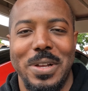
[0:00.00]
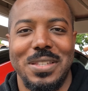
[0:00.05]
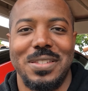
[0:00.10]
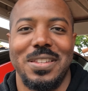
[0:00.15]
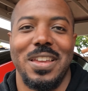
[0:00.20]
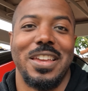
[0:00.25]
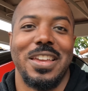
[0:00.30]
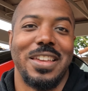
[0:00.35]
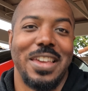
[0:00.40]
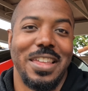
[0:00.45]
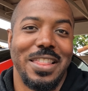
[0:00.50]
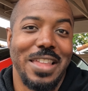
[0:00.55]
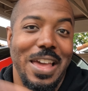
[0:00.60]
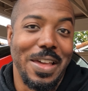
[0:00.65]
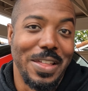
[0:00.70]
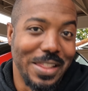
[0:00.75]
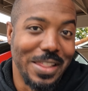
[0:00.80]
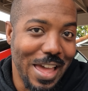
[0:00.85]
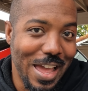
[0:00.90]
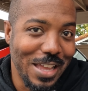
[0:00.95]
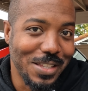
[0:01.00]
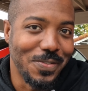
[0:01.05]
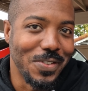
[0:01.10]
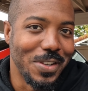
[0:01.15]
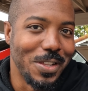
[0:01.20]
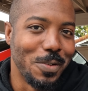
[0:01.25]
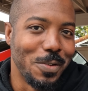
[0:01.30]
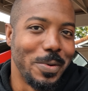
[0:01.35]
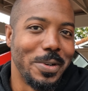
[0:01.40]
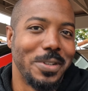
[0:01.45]
Mustang. In that last
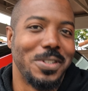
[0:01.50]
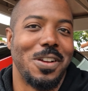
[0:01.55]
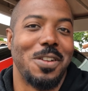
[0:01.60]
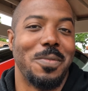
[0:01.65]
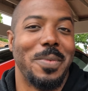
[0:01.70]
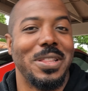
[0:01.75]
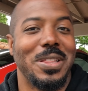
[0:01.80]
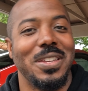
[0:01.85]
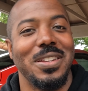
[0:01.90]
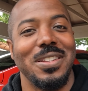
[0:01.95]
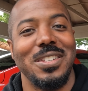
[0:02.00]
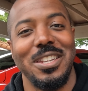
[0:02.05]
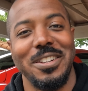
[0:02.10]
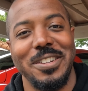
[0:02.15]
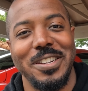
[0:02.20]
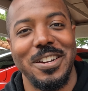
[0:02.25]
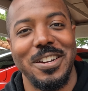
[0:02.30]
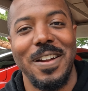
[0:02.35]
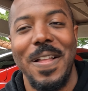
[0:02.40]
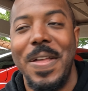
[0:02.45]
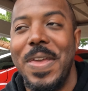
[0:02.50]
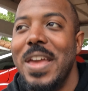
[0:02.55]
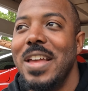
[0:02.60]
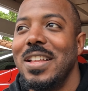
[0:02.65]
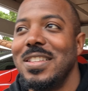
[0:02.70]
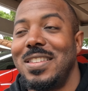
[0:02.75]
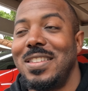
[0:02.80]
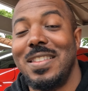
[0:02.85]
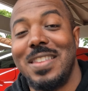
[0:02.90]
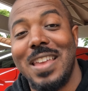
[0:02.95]
video, we were talking about the interior.
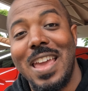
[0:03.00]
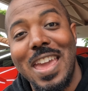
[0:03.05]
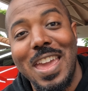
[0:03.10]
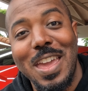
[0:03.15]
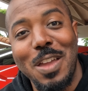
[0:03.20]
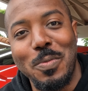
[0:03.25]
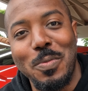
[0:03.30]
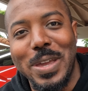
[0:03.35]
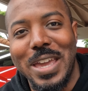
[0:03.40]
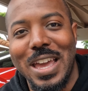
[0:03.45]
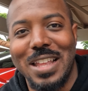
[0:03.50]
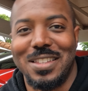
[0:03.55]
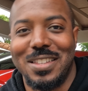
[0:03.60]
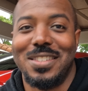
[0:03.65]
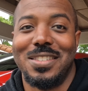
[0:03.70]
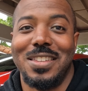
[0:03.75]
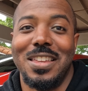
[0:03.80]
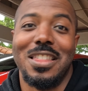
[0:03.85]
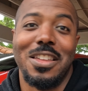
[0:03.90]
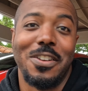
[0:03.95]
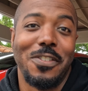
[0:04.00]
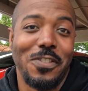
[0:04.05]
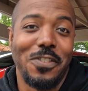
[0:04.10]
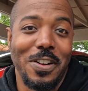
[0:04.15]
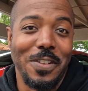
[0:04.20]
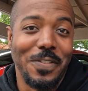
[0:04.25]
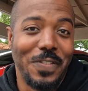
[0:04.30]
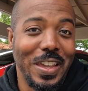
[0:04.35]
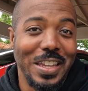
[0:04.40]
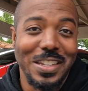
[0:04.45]
Today, we got to see the
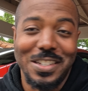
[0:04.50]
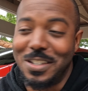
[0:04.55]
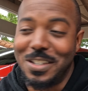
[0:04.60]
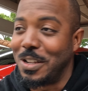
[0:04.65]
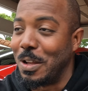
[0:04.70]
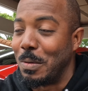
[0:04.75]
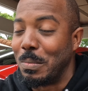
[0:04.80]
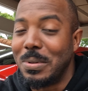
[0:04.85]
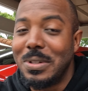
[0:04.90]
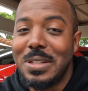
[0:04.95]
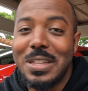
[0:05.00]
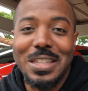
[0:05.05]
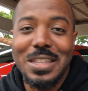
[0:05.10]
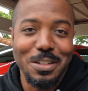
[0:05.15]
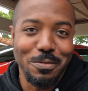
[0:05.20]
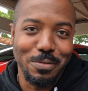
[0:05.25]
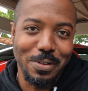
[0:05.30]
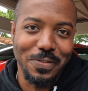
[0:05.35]
front fascia completely